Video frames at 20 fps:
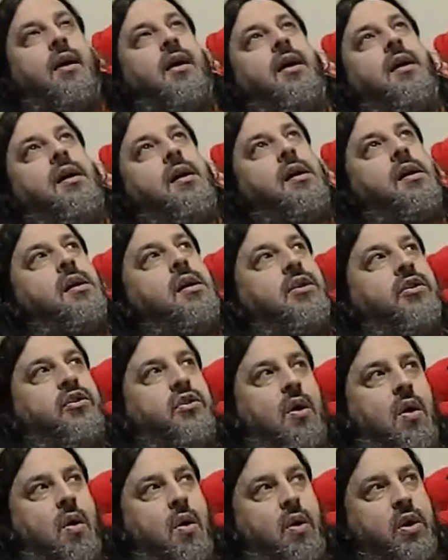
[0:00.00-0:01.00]
Uh,
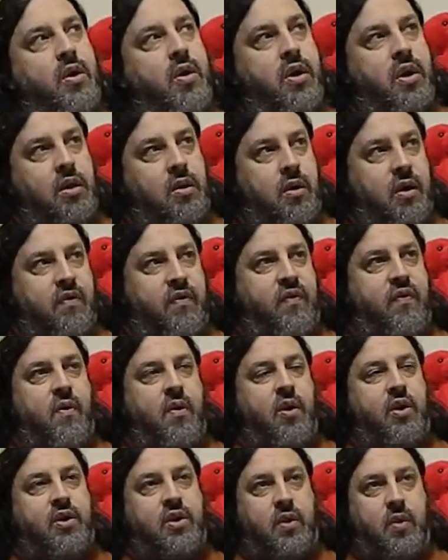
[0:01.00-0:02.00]
so you can look
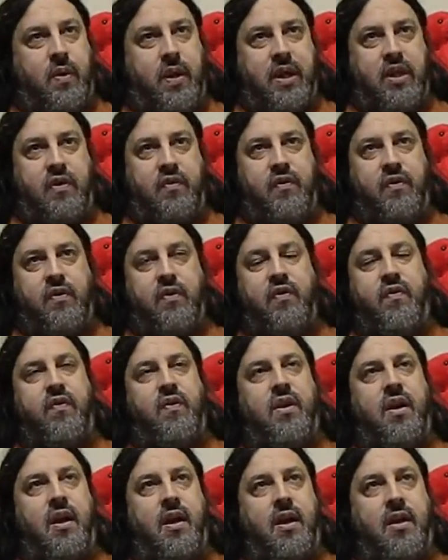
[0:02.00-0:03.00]
forward to a you
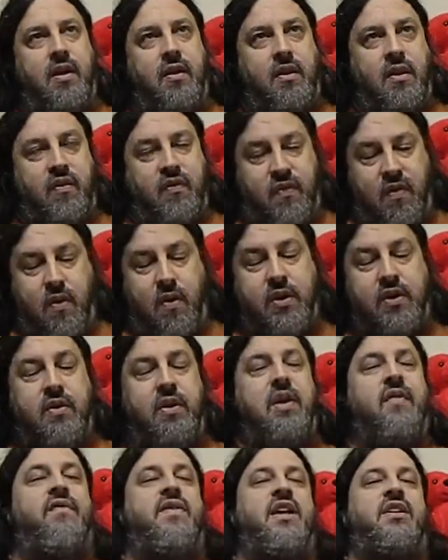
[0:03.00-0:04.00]
uh, look forward
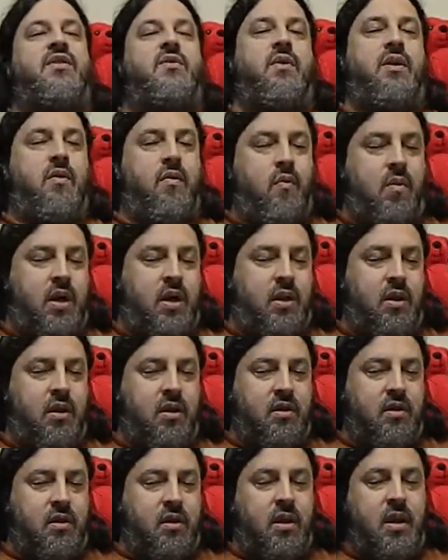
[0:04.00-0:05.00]
to if that's what you want to
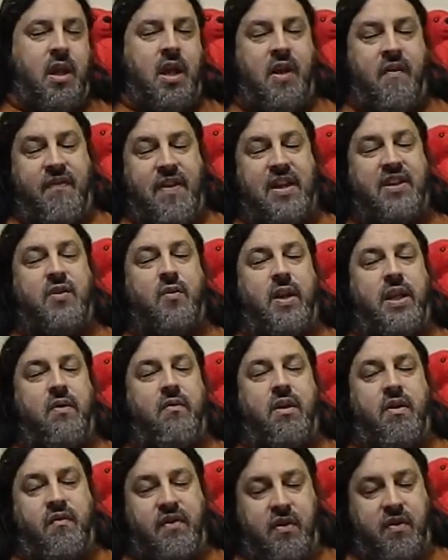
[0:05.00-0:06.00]
look if that's the way you
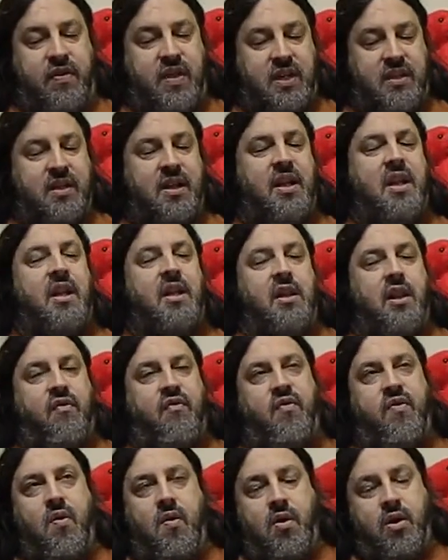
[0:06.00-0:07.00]
want to view things. Look
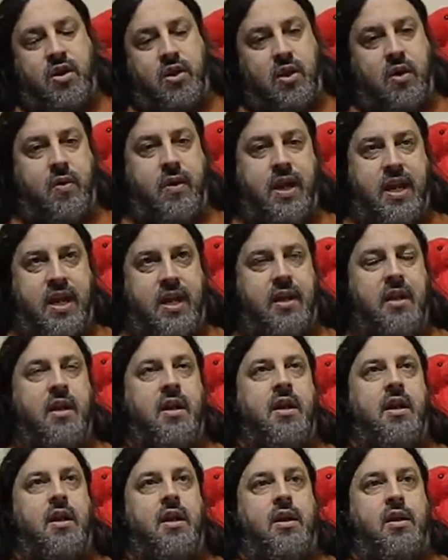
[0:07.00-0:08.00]
forward to a
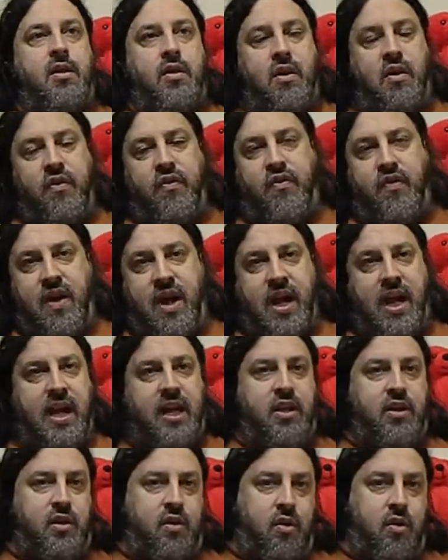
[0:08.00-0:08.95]
unified